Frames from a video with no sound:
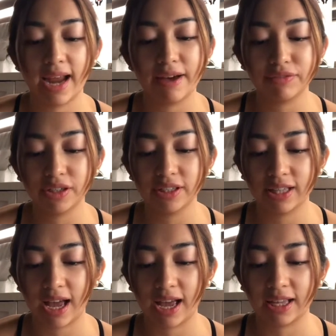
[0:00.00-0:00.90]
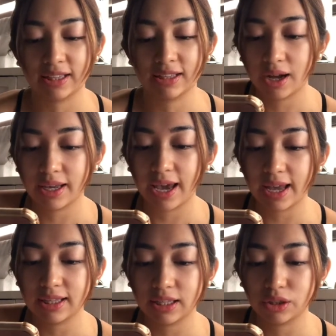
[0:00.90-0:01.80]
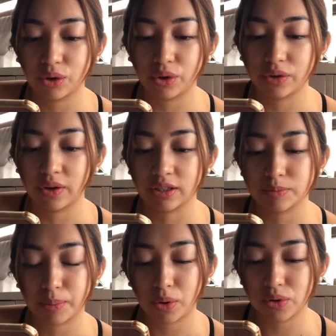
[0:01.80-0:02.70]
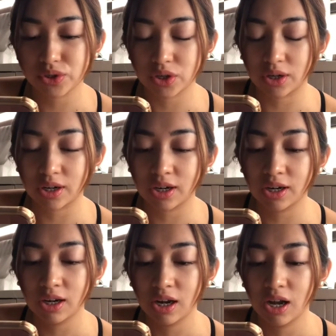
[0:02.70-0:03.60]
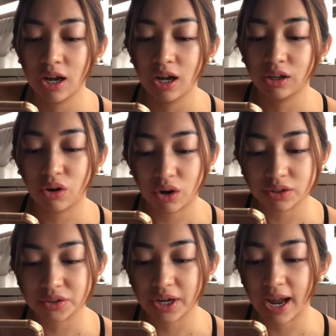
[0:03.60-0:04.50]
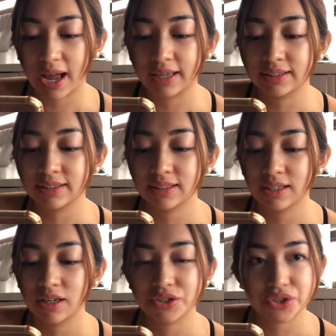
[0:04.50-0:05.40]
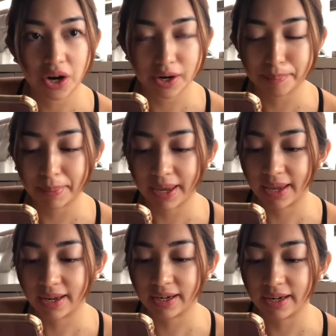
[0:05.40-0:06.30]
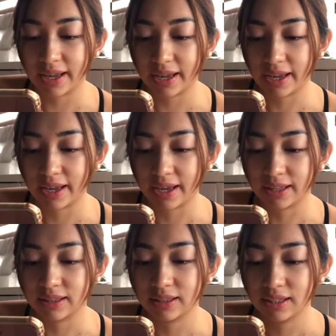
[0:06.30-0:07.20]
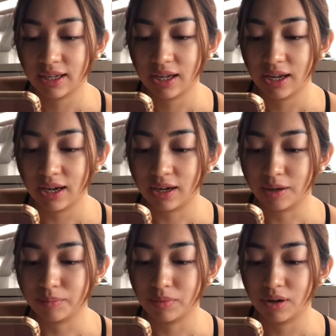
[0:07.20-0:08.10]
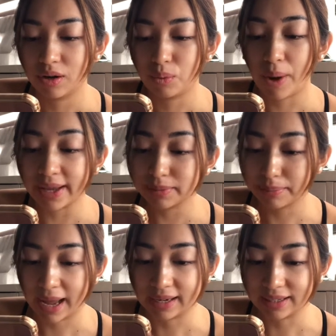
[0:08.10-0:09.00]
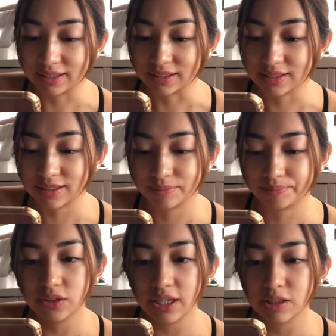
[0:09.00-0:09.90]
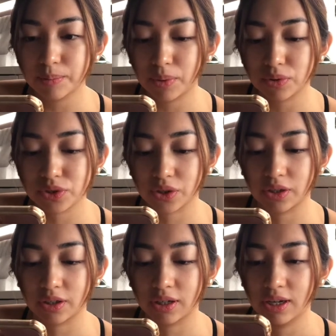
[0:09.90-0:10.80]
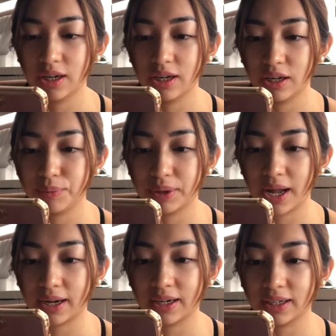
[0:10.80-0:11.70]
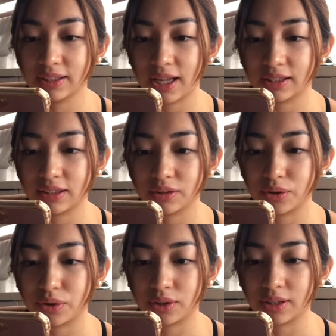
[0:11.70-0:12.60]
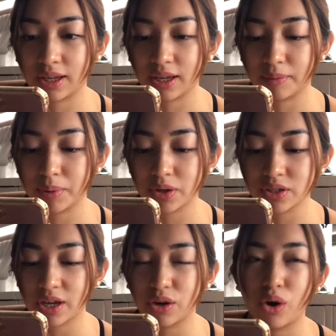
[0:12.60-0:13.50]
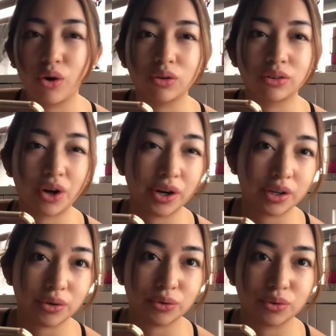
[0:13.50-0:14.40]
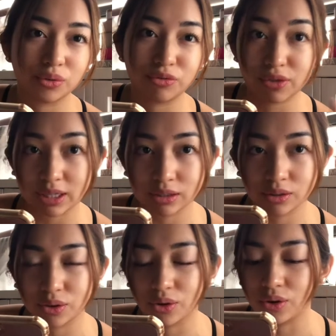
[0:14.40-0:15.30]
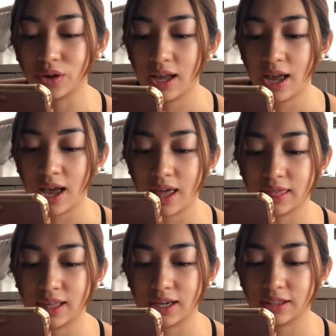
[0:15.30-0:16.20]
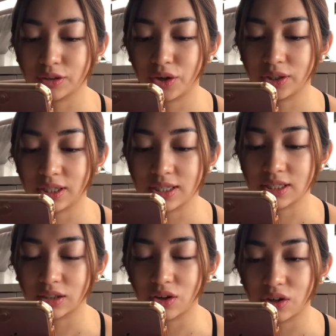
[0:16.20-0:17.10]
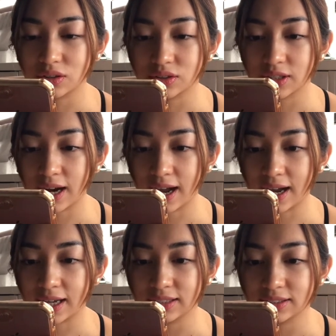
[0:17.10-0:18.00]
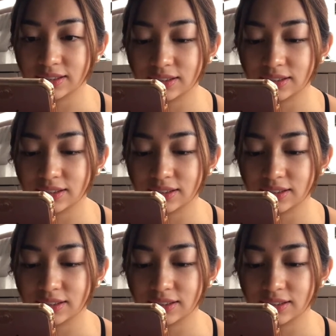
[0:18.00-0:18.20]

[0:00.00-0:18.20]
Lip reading: after that, ang i-edit ko yung exposure, contrast, sharpen, and white balance. So, sa exposure, liwanagan lang natin konti because ayokong dark yung feed ko. And then, konti sa contrast.